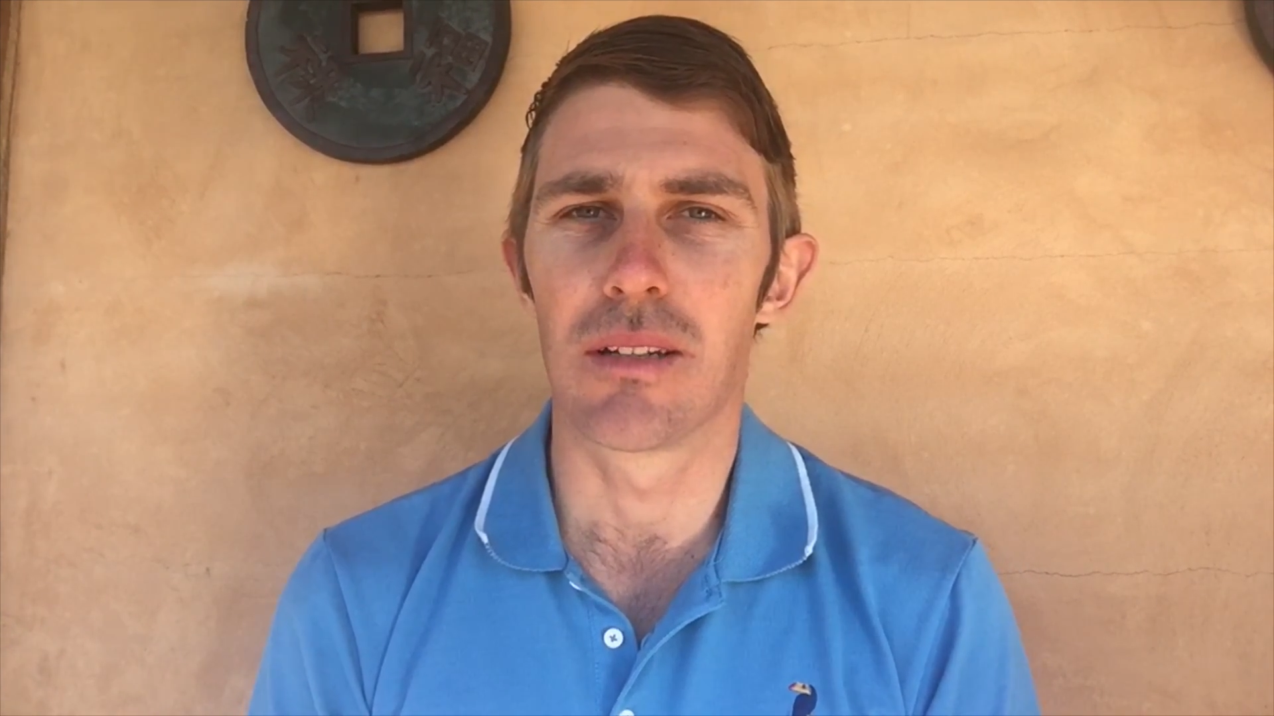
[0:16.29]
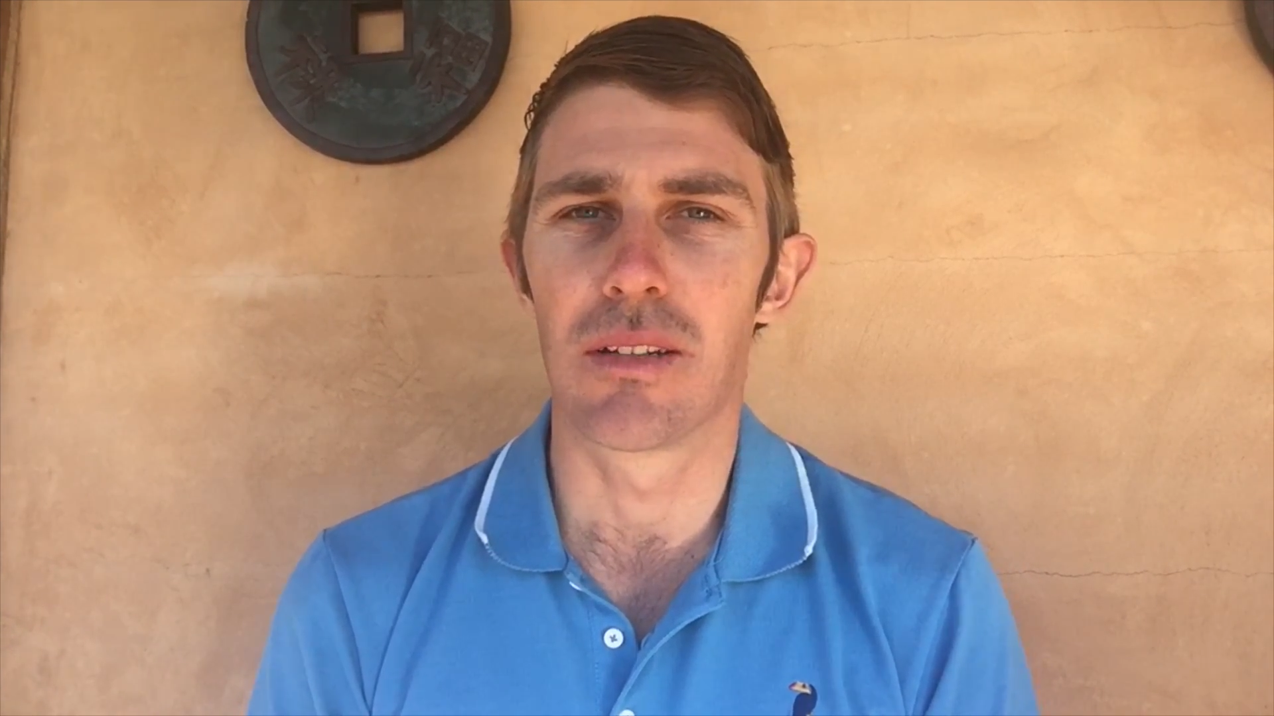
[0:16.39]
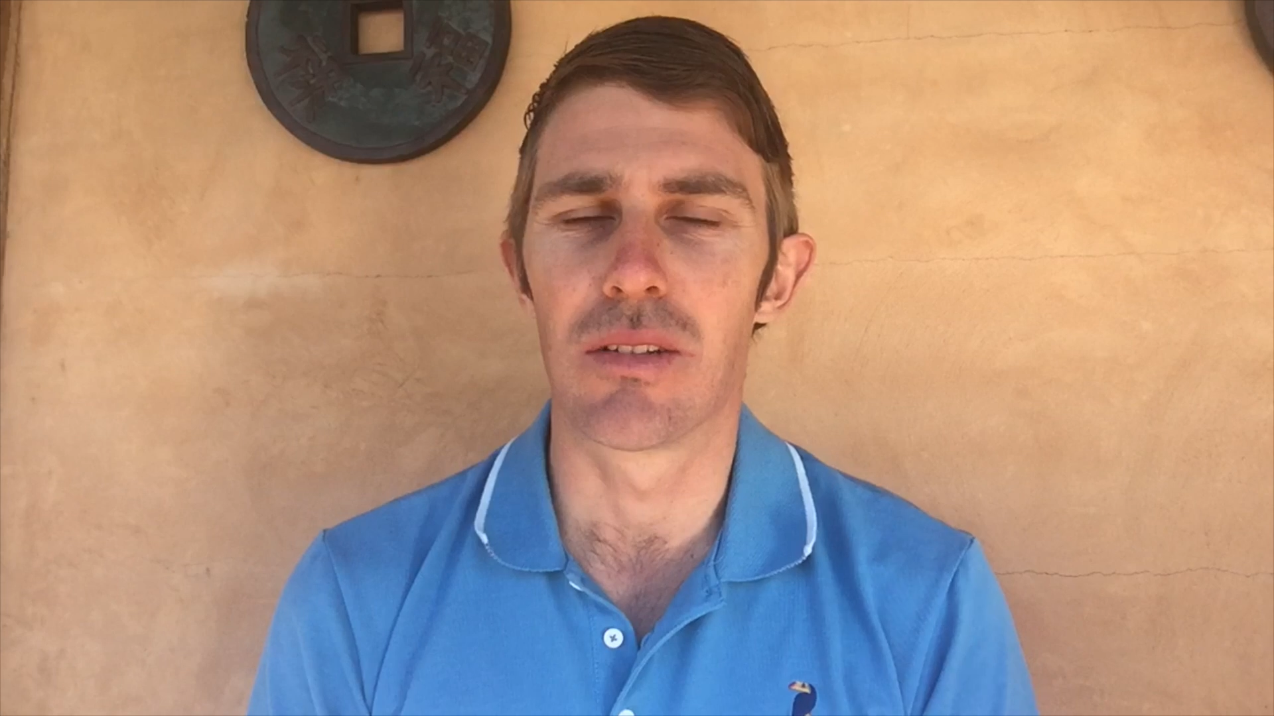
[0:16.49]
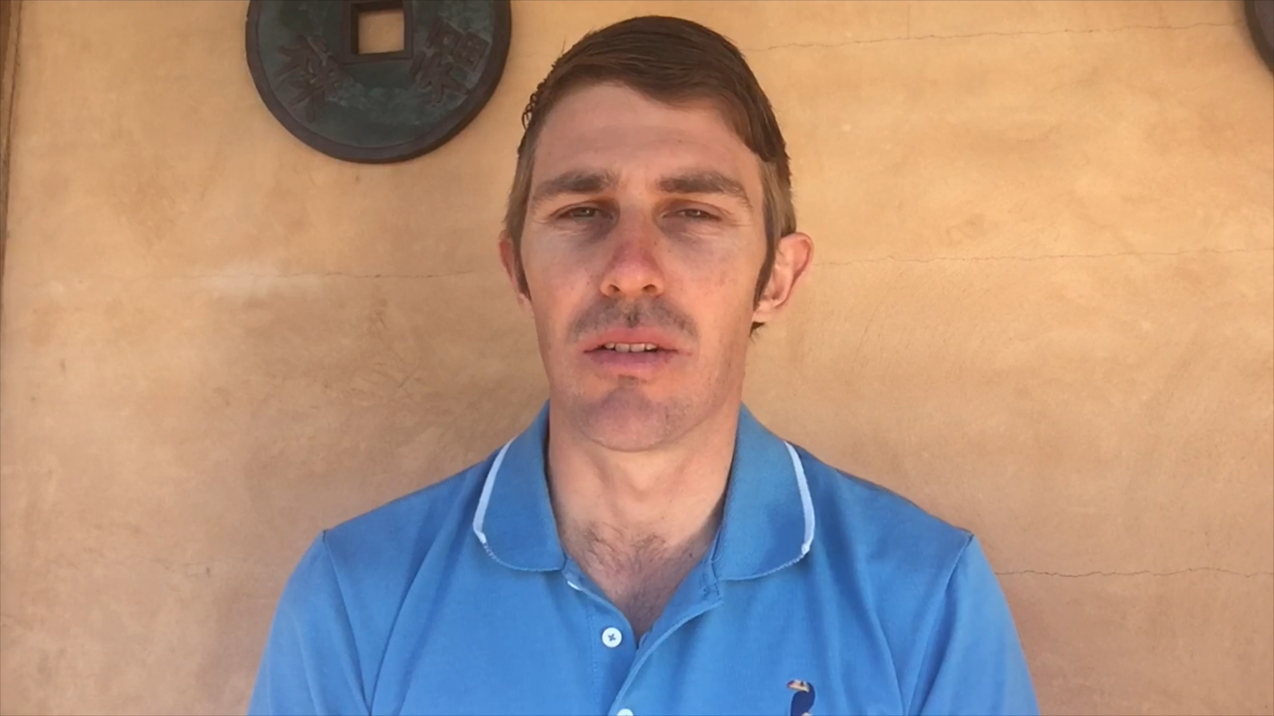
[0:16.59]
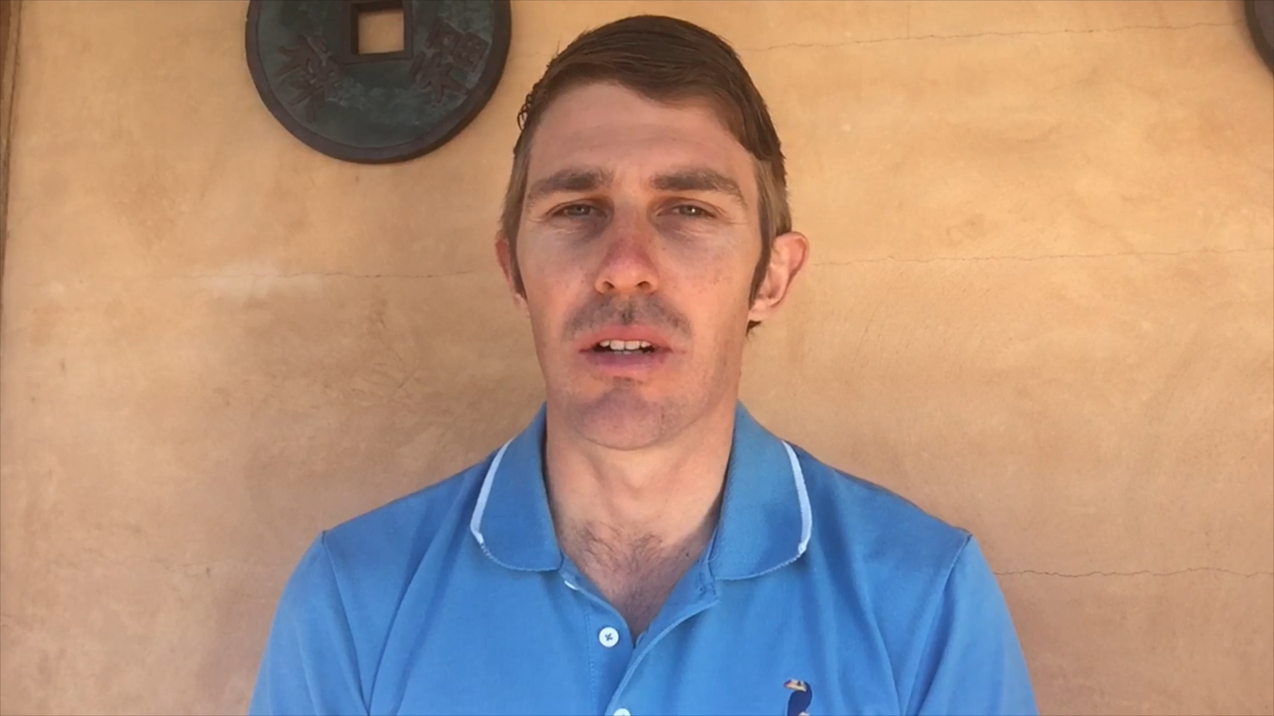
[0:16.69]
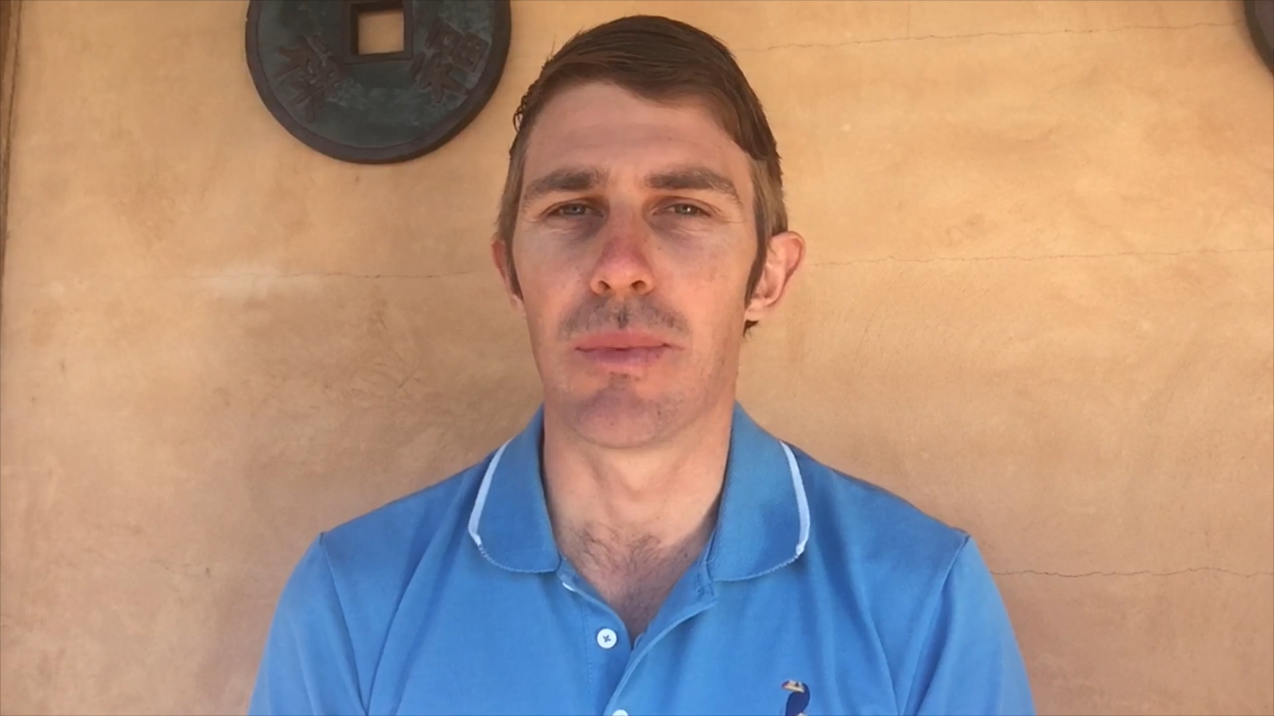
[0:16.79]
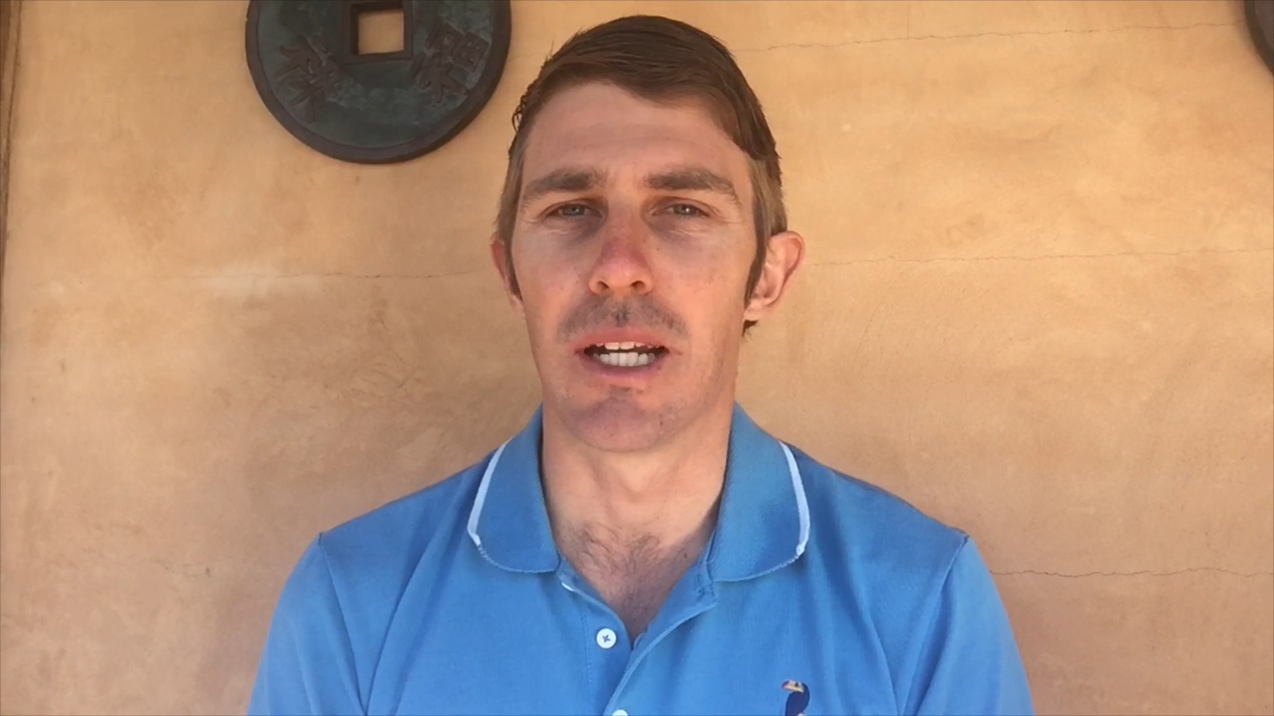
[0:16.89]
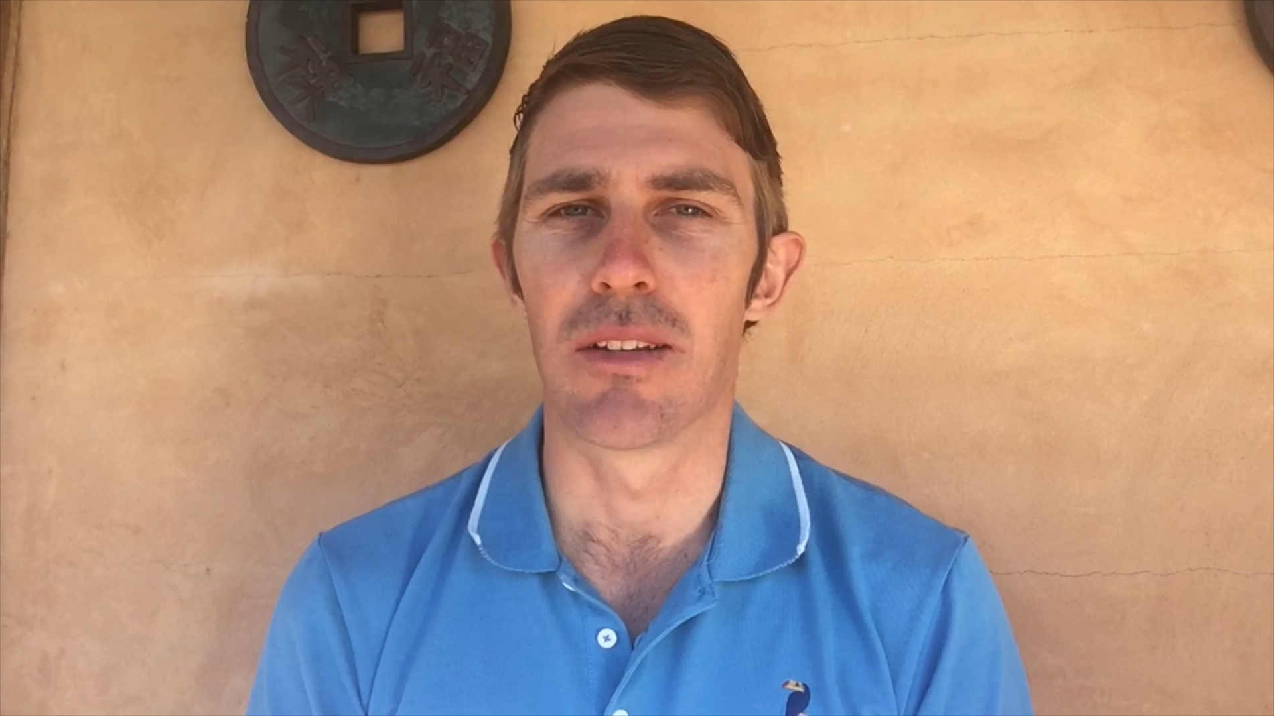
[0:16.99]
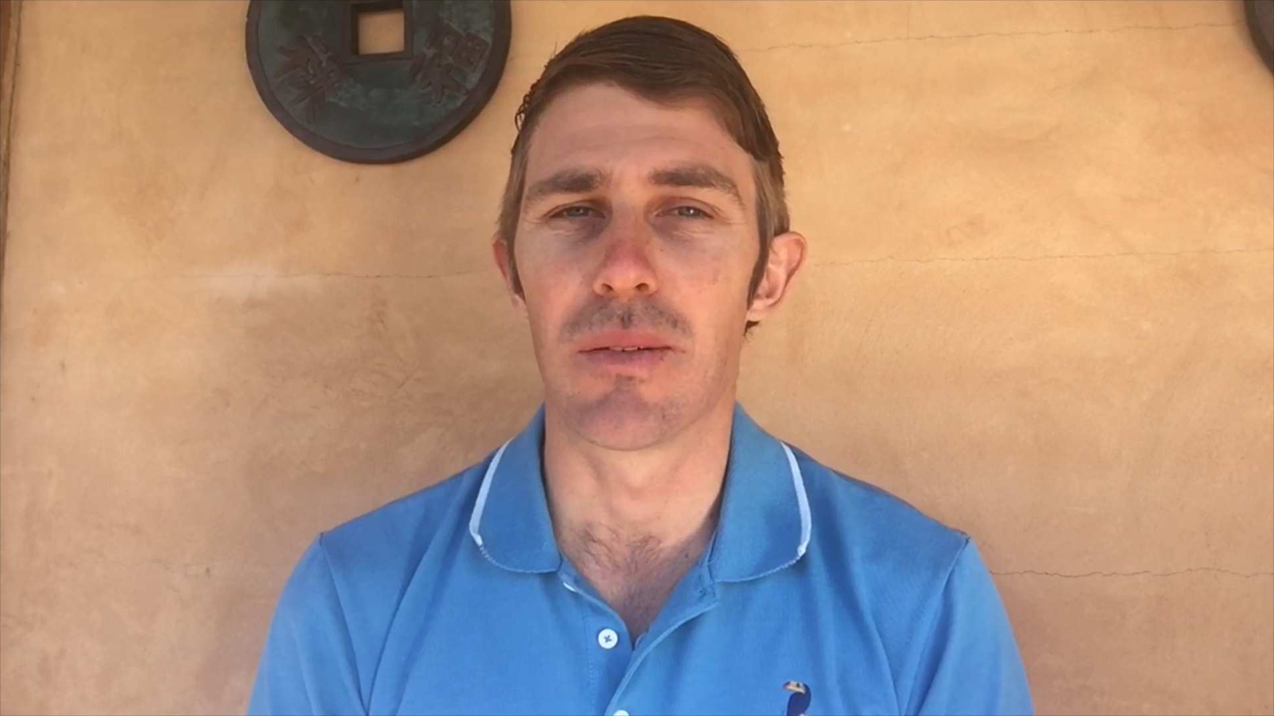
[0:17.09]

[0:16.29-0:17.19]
to talk about,